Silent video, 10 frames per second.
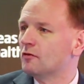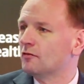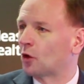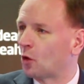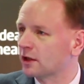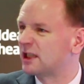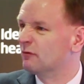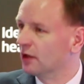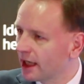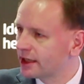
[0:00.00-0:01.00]
the quality
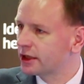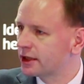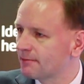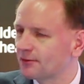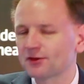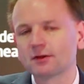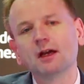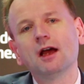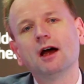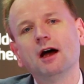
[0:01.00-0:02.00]
of relationships,
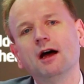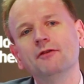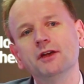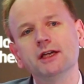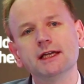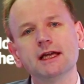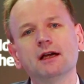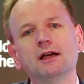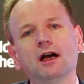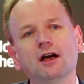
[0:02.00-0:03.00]
the
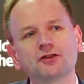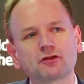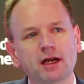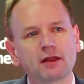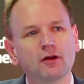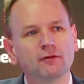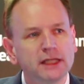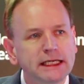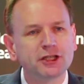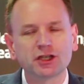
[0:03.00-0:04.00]
strength of
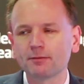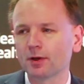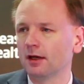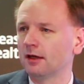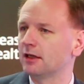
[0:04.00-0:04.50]
leadership,